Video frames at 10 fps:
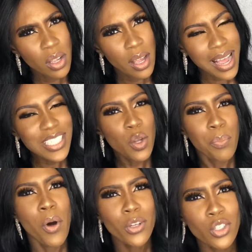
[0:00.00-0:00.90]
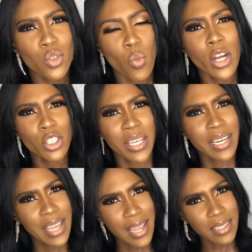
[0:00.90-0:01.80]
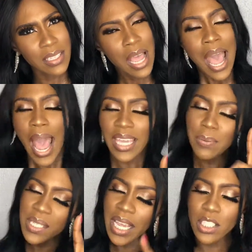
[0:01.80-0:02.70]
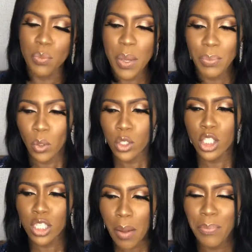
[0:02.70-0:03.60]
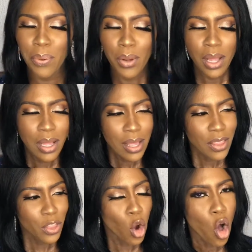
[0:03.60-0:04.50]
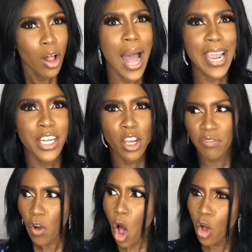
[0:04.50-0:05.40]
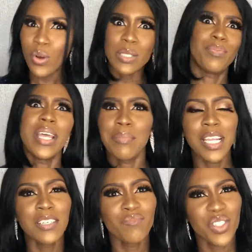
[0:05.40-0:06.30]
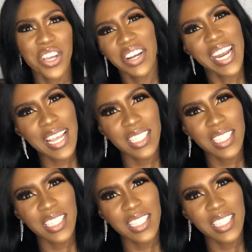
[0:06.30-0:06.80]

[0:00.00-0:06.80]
as opposed to what you can get. I keep saying to people, stop the whole idea of always blaming the organizers.